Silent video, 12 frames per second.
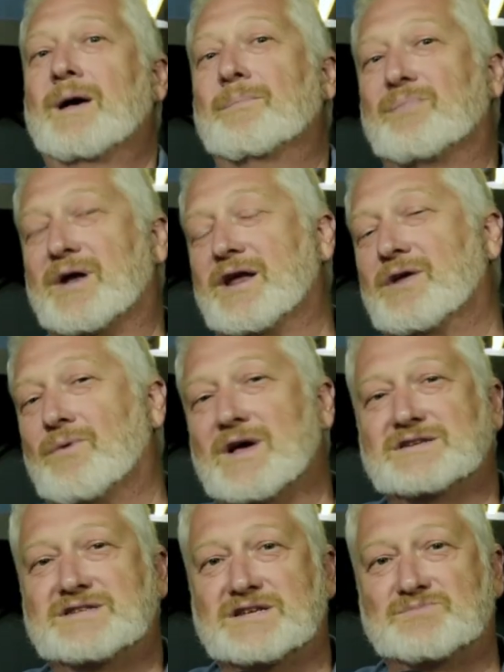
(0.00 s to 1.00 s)
But
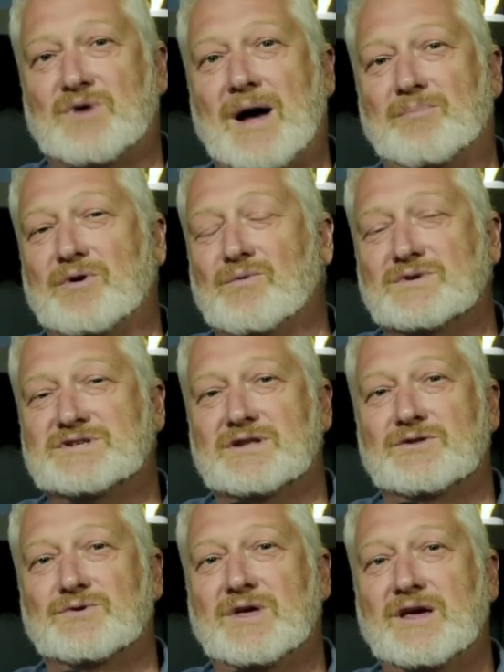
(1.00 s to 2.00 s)
anyways, this property was in
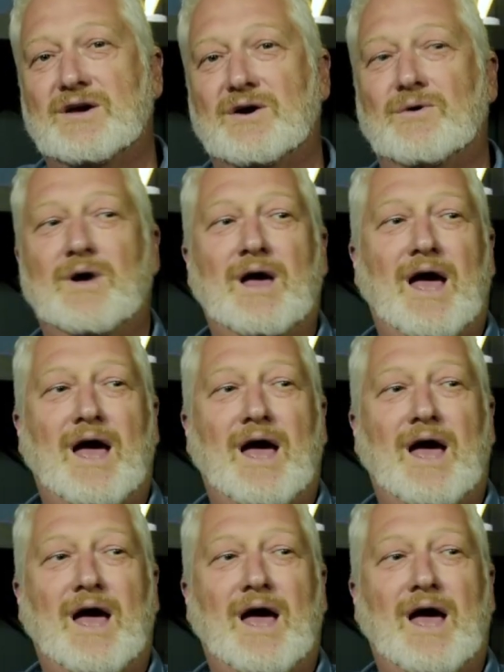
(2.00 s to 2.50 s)
Luquillo,